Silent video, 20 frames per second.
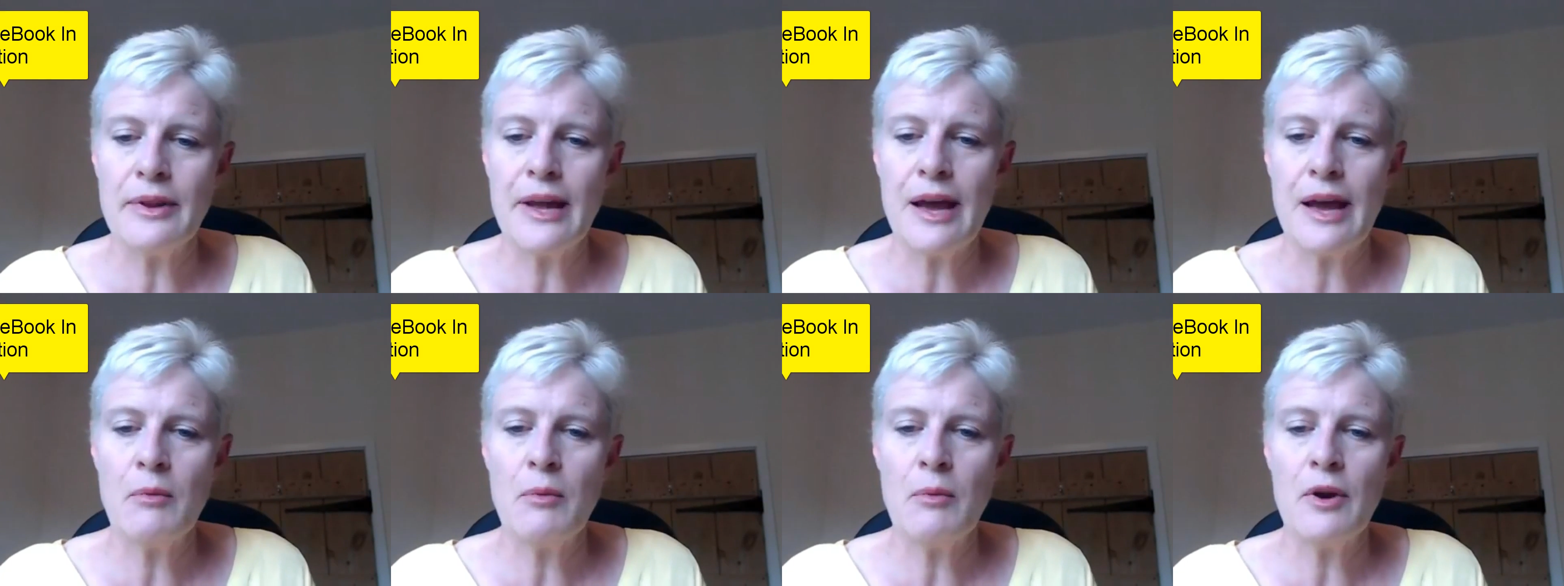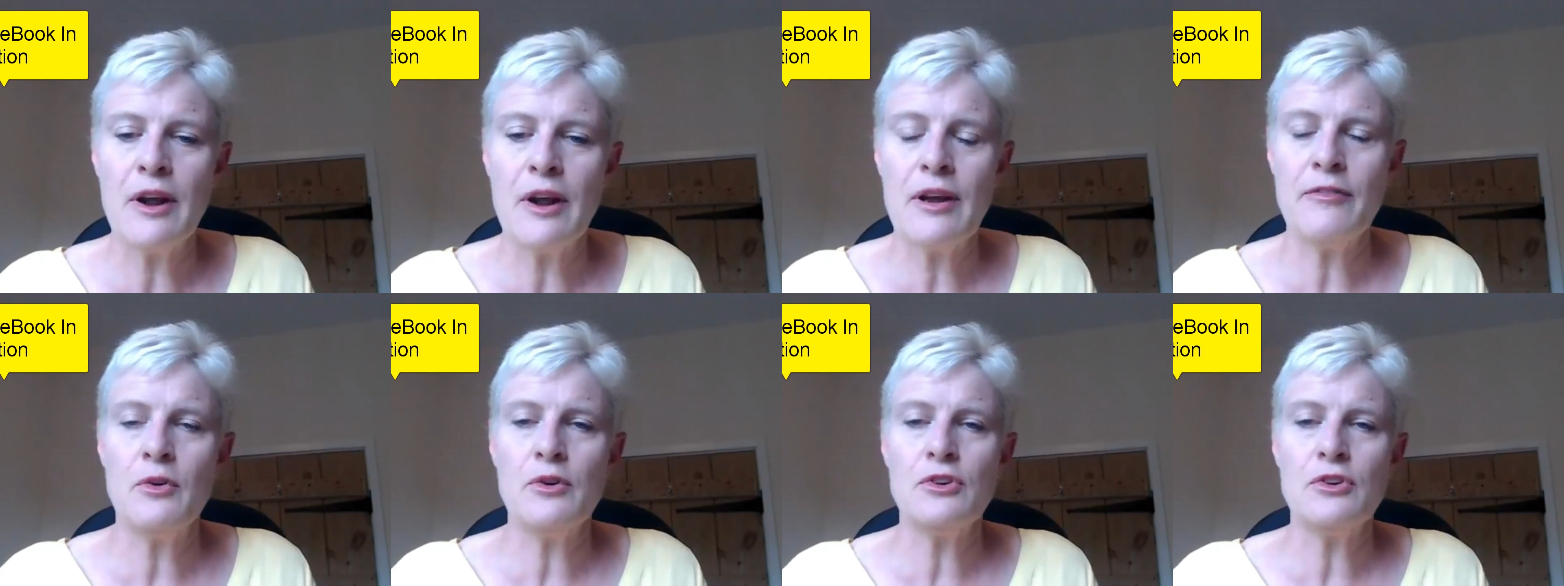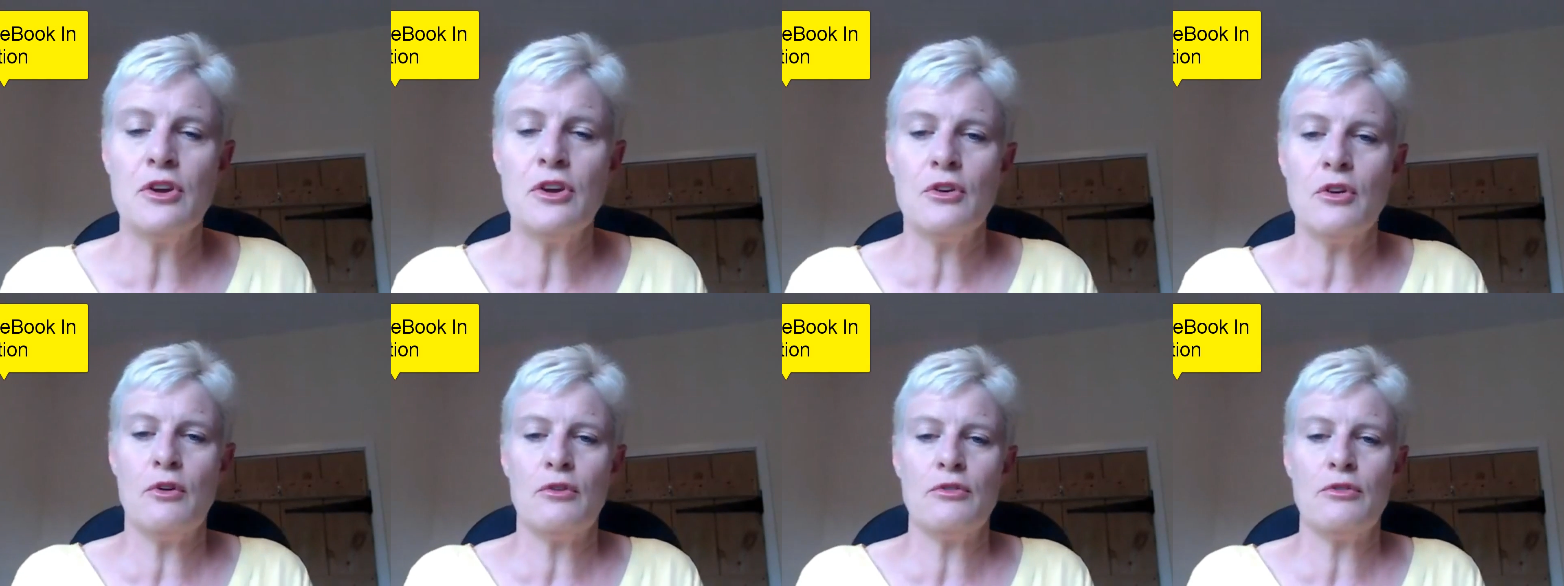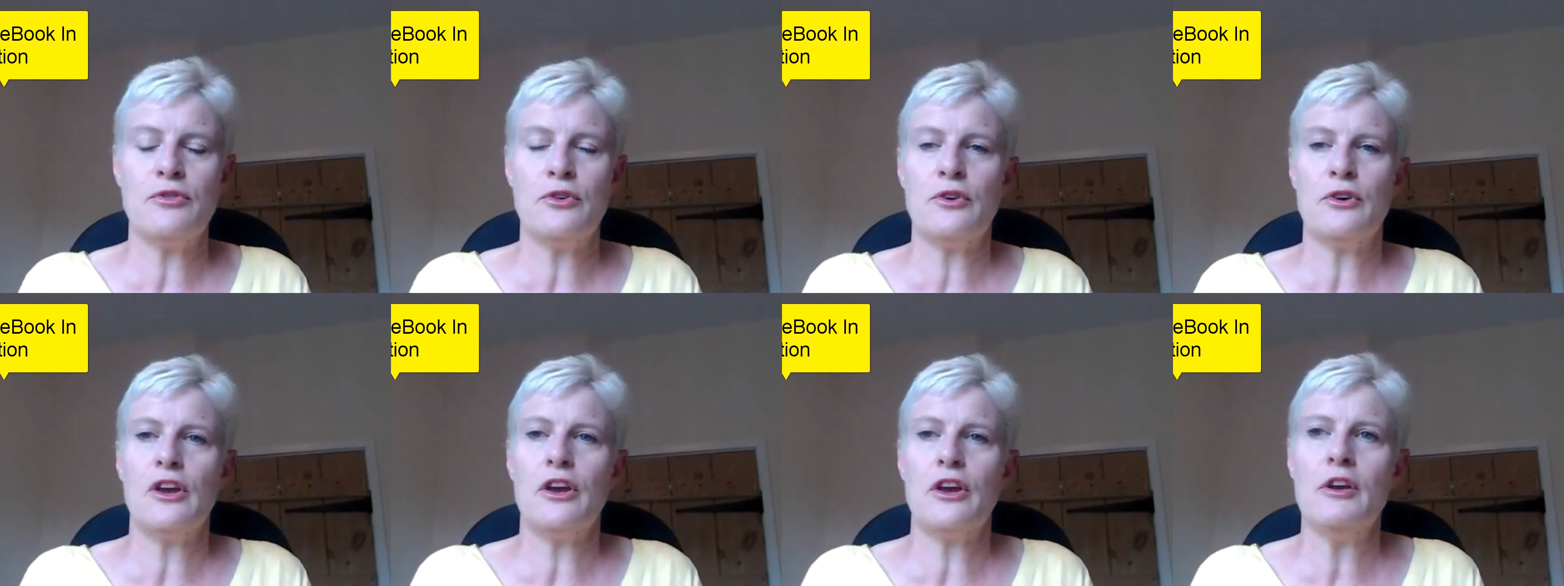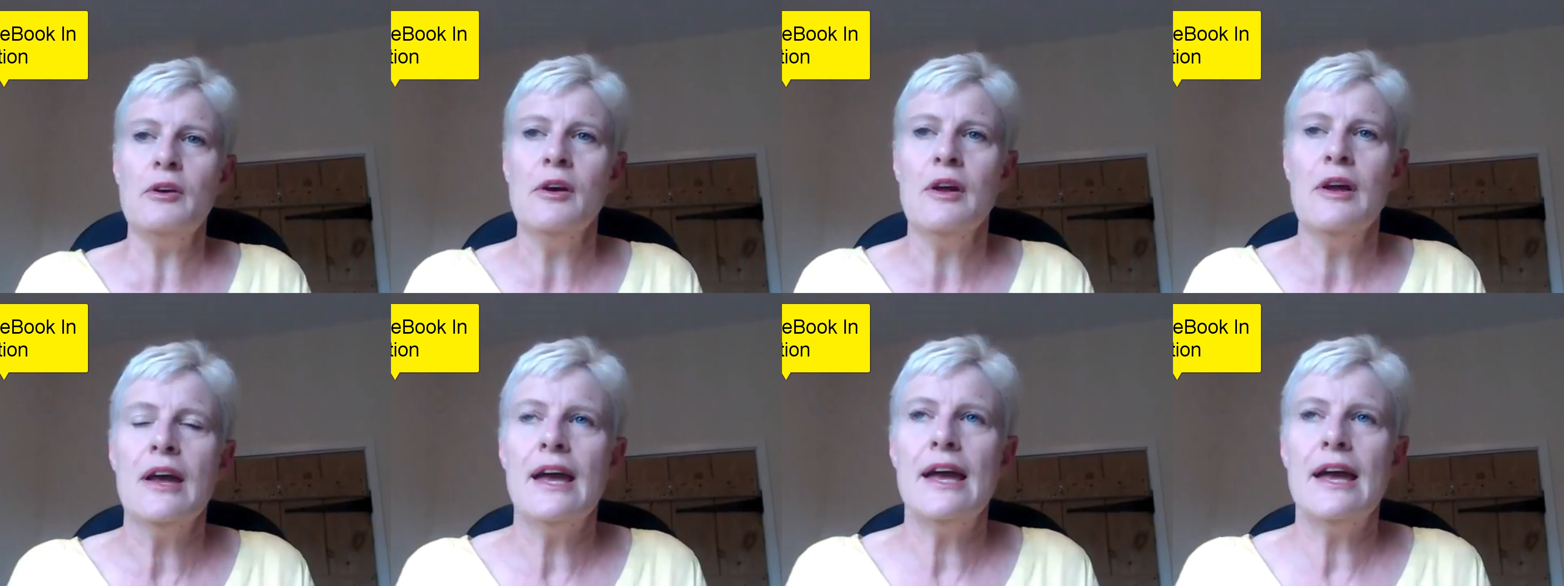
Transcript: Now, what I've also got for you